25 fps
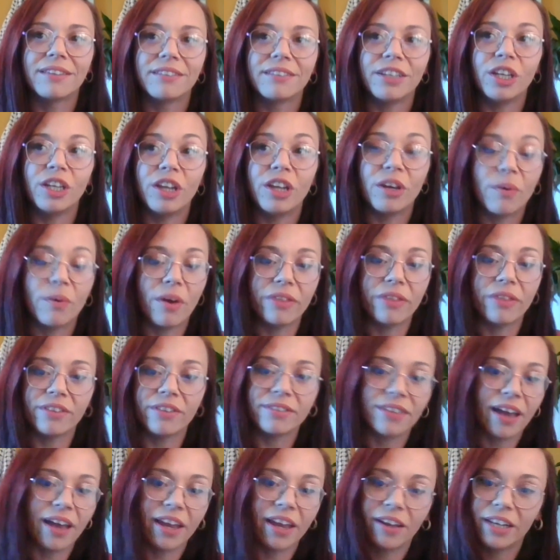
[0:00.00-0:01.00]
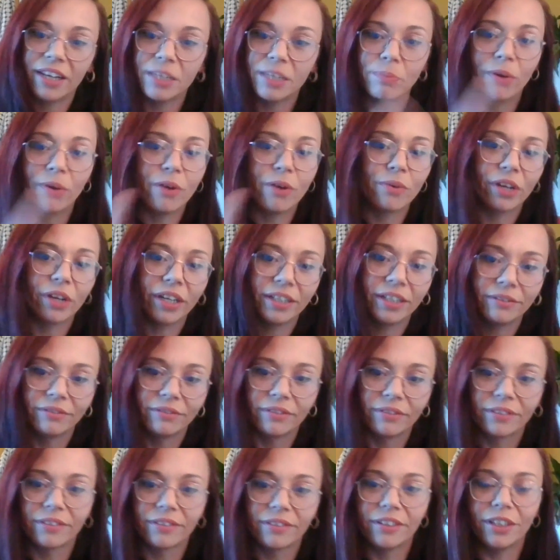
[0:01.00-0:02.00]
the cycle is broken.